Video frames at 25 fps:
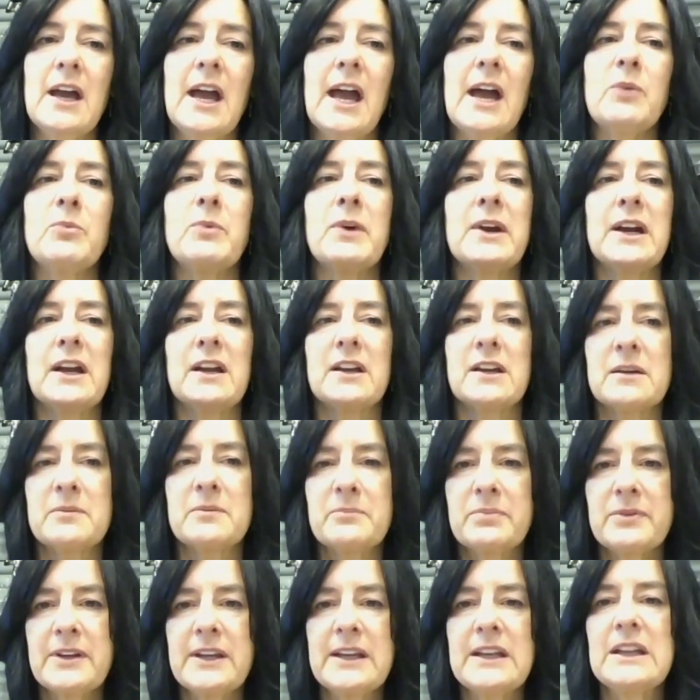And when I
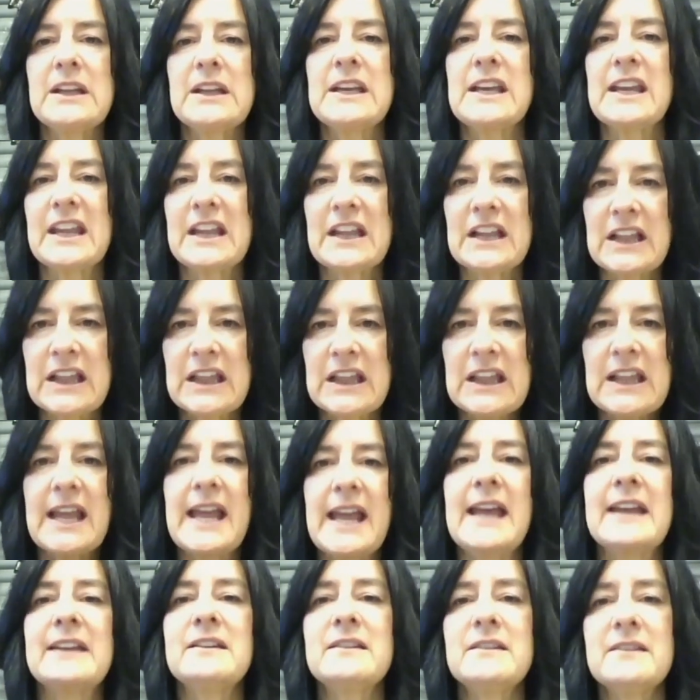completely
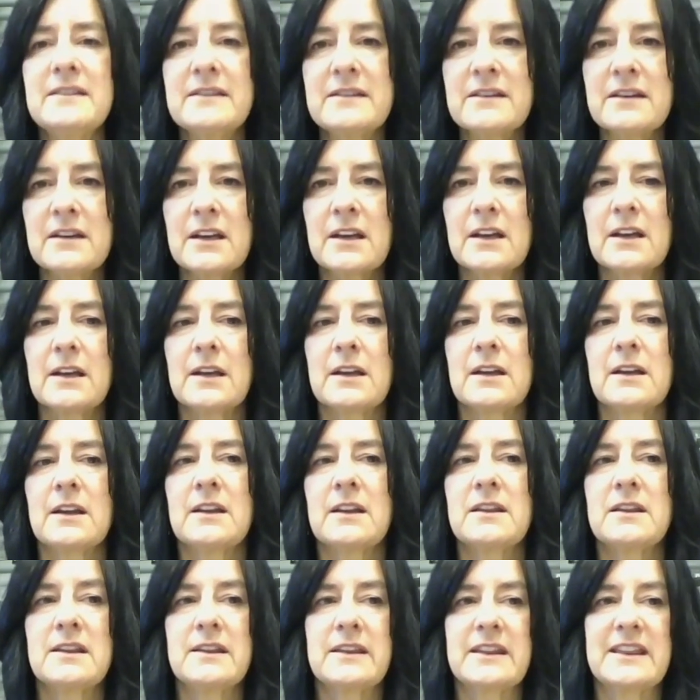cleansed
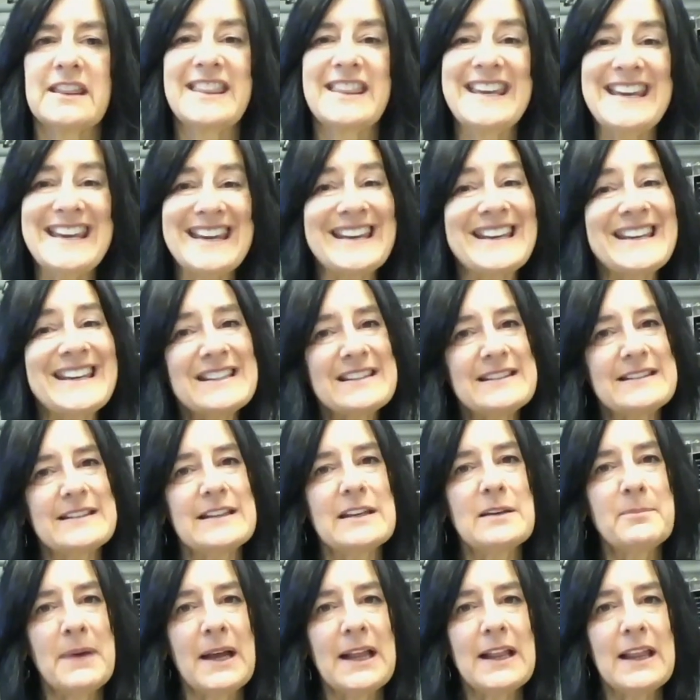things
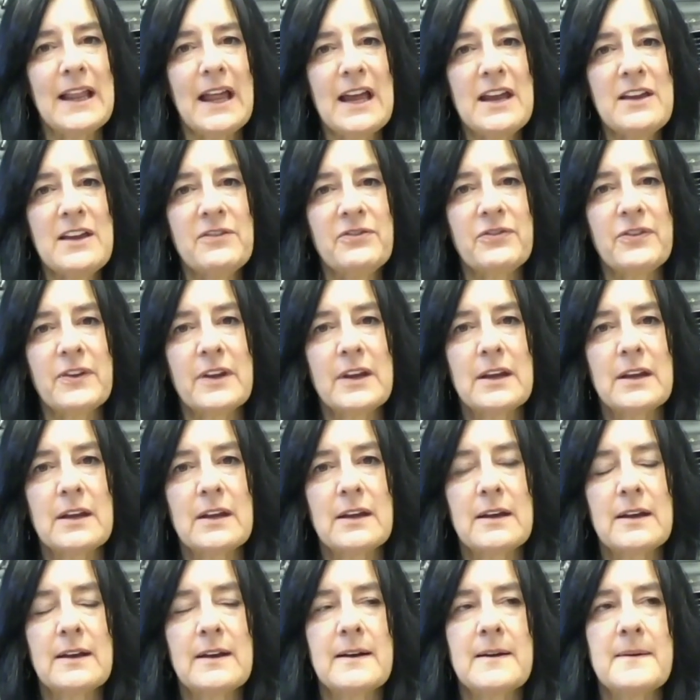in my life,
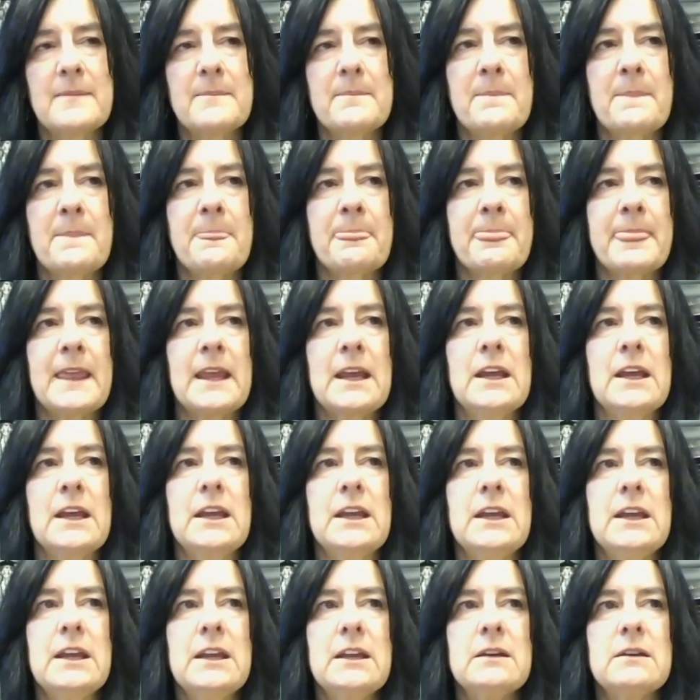
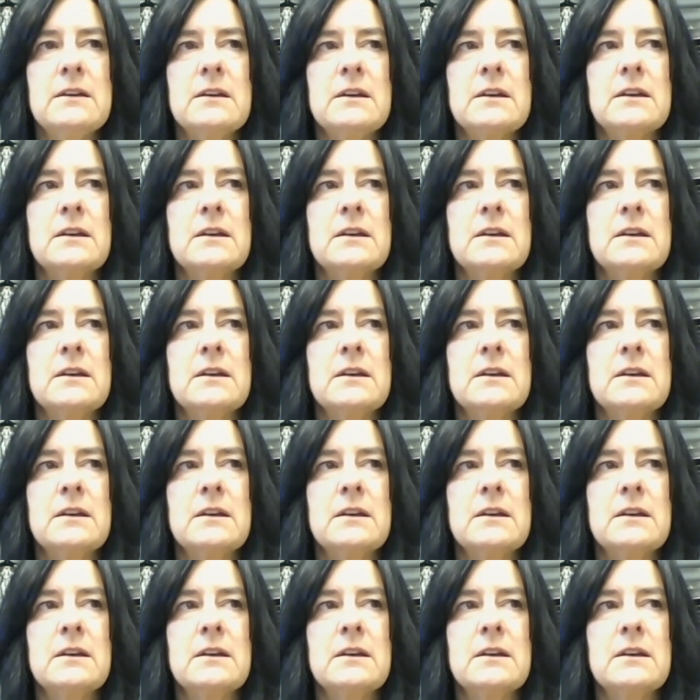it